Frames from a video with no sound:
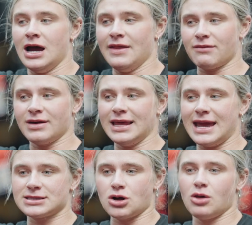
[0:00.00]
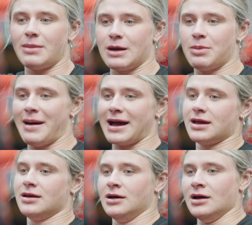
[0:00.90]
And that really gets all my upper back
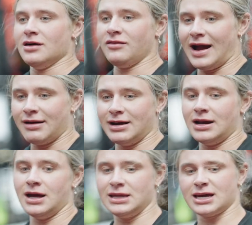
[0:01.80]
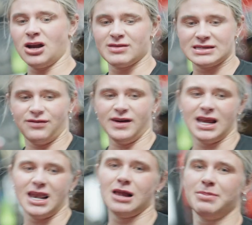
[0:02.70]
firing, and you can obviously feel
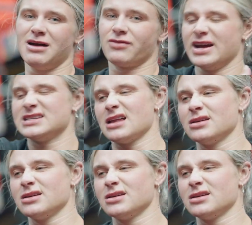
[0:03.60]
a little bit of rear delt